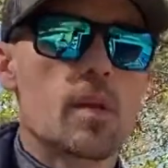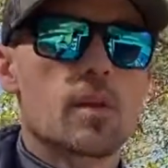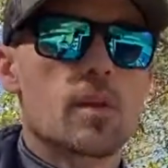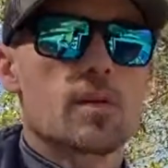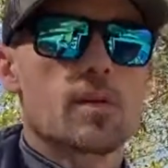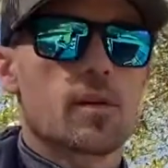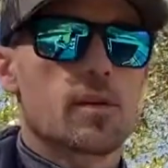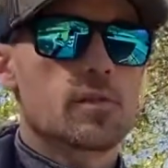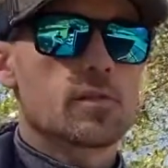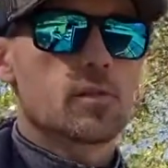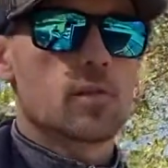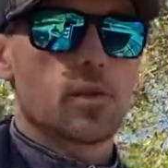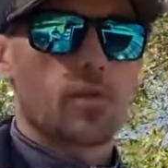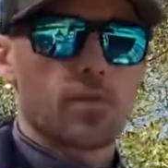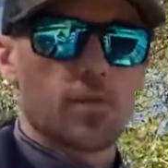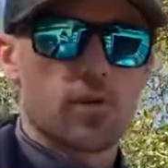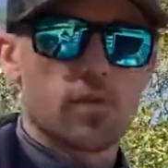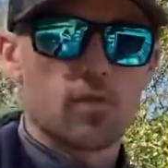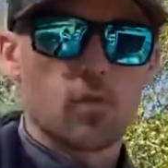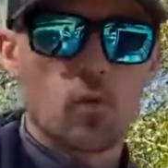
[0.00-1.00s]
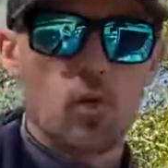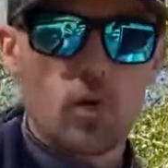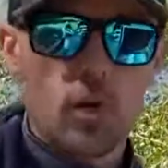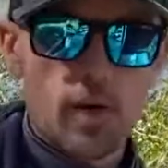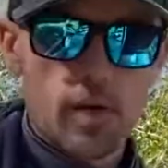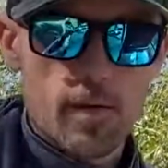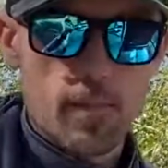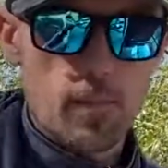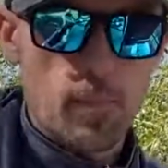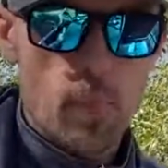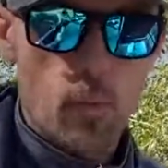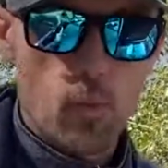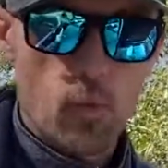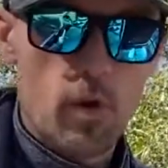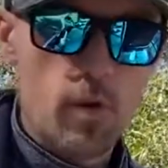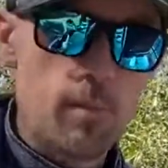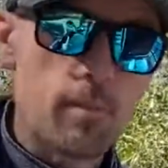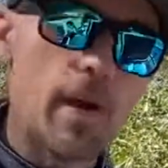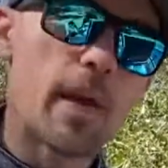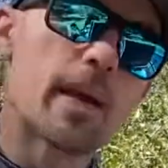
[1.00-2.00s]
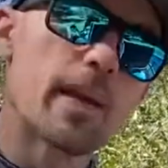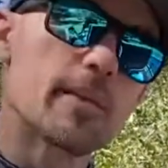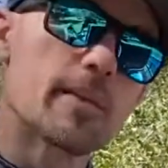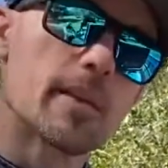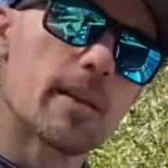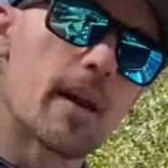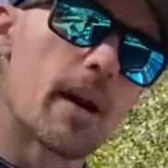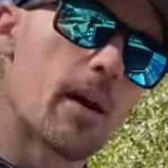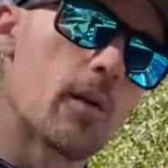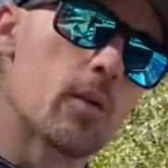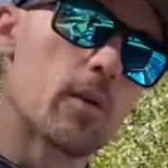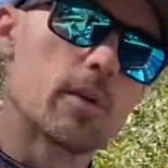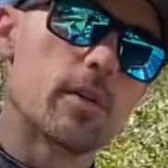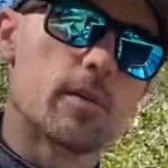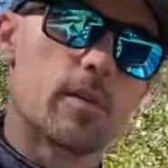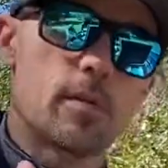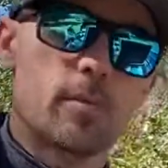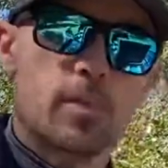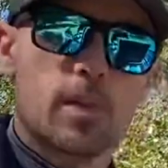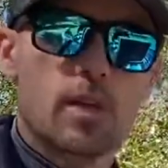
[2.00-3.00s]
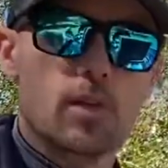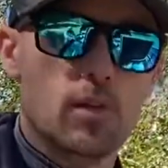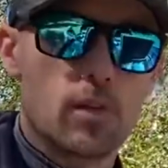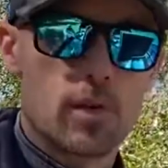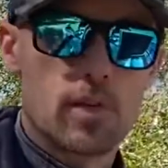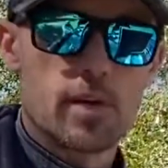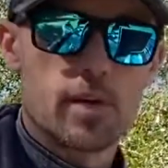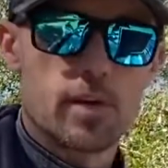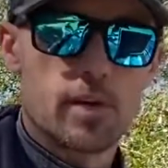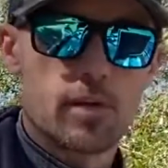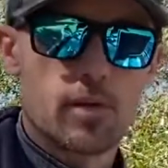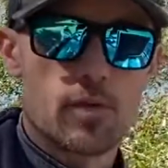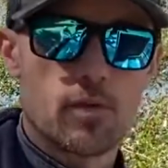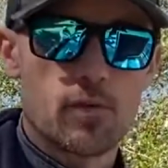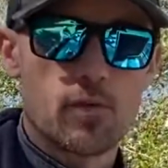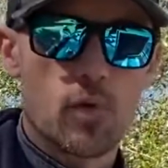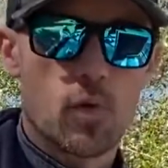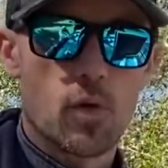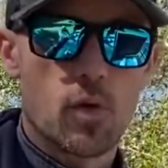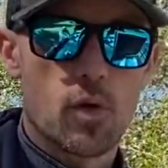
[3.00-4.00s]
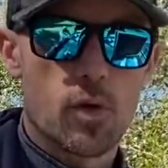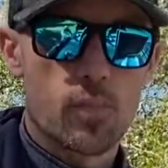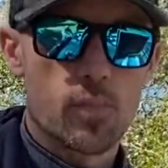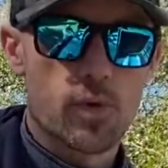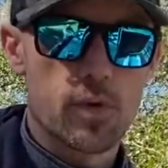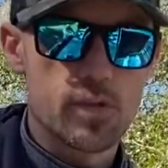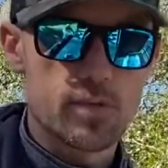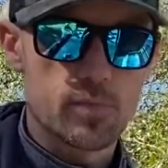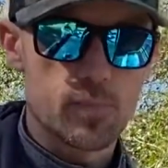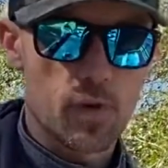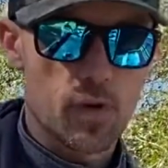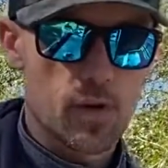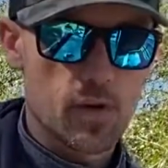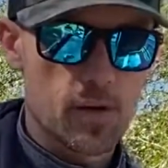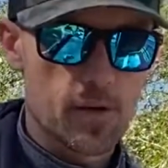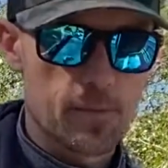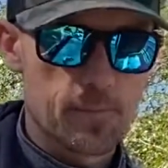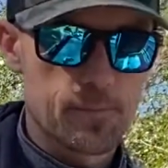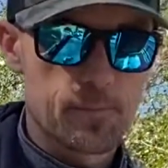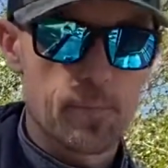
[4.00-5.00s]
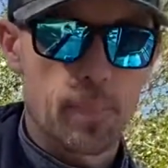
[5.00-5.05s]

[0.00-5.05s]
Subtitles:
No, so if there's one bait that I would be looking for pre-spawn,